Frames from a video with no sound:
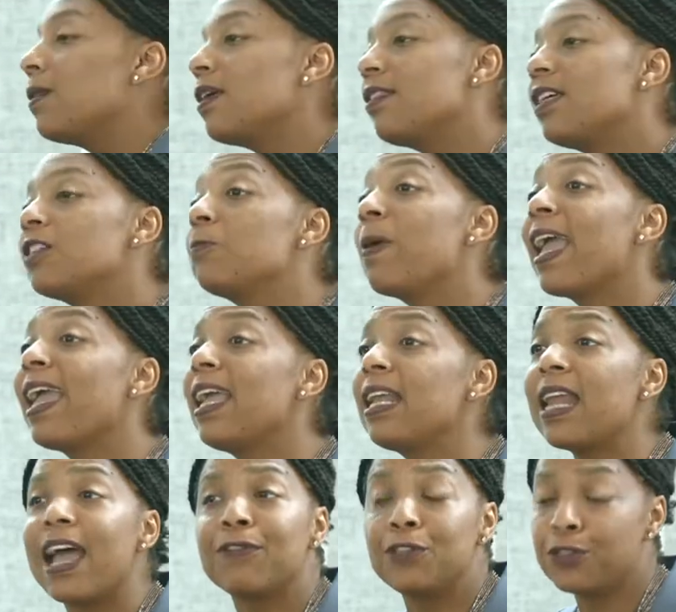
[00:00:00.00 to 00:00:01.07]
that there's
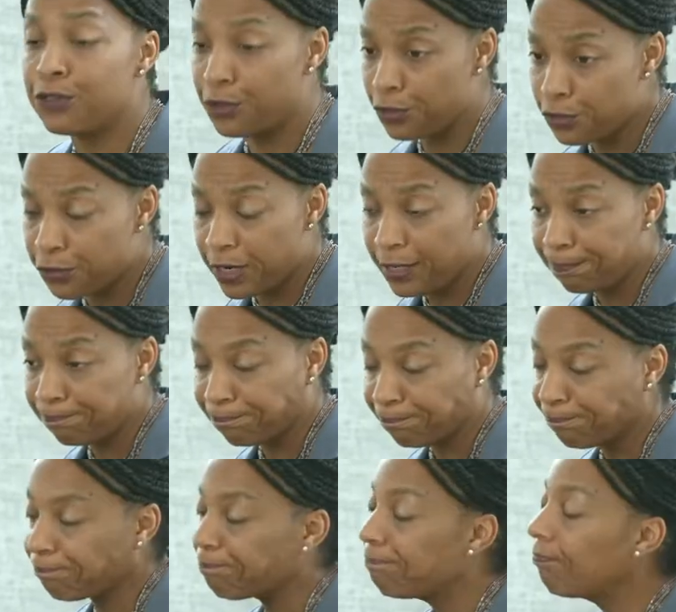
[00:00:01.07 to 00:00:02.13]
pain after surgery,
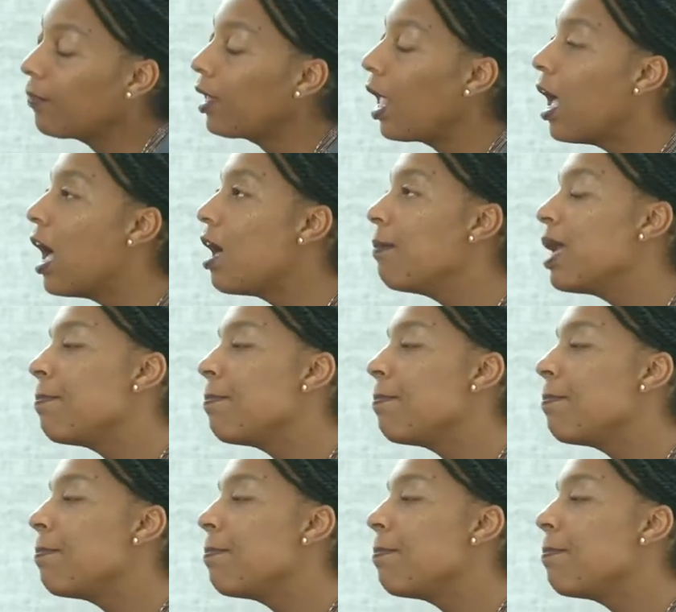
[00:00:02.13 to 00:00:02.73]
um,